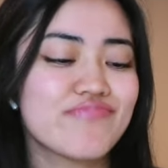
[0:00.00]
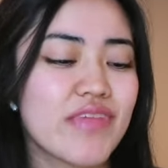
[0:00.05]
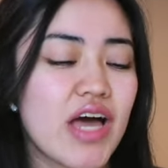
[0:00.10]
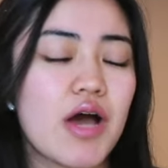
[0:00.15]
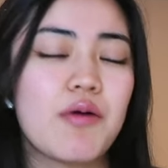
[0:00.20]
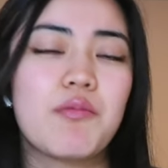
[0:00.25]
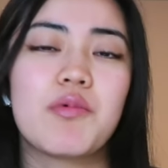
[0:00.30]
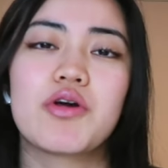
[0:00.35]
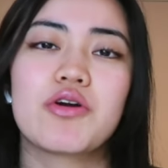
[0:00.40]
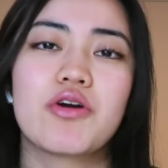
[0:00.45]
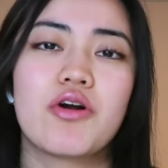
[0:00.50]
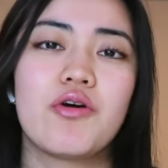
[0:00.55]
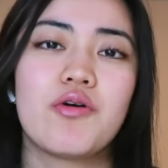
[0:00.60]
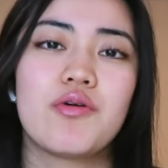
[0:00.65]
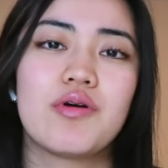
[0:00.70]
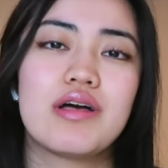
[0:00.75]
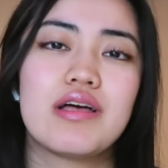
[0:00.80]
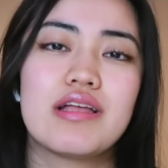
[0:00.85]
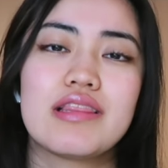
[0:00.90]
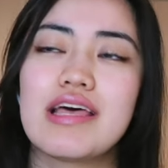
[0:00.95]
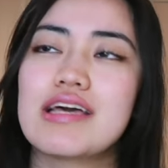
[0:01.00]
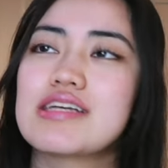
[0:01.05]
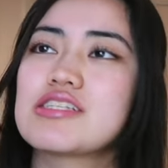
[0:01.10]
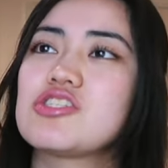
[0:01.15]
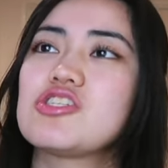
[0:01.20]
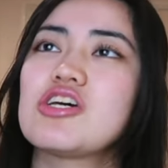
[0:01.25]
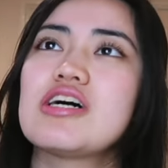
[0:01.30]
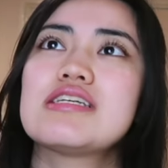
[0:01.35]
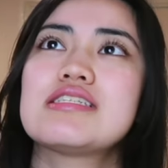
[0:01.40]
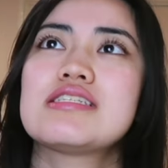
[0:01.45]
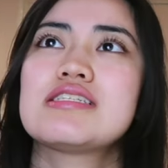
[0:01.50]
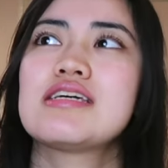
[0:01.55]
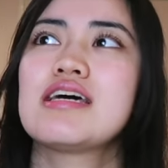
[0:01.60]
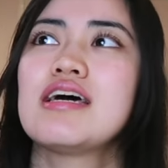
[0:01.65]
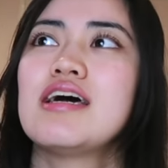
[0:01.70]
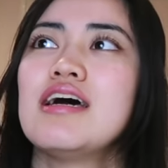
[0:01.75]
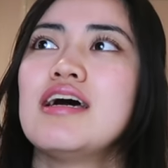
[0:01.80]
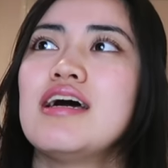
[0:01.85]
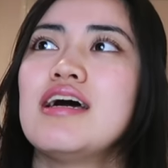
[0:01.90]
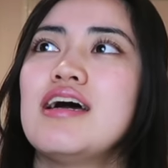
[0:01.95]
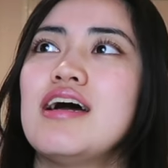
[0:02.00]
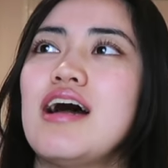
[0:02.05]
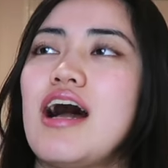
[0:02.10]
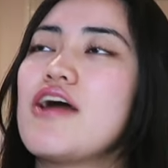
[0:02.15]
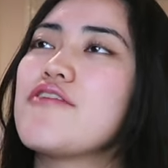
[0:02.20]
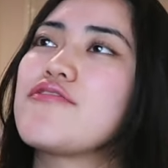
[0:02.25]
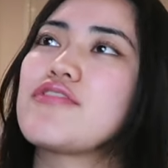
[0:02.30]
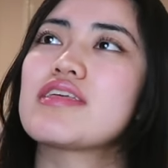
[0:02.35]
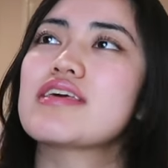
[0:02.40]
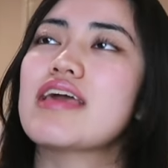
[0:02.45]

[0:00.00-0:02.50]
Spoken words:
I want to go. Like, just, I feel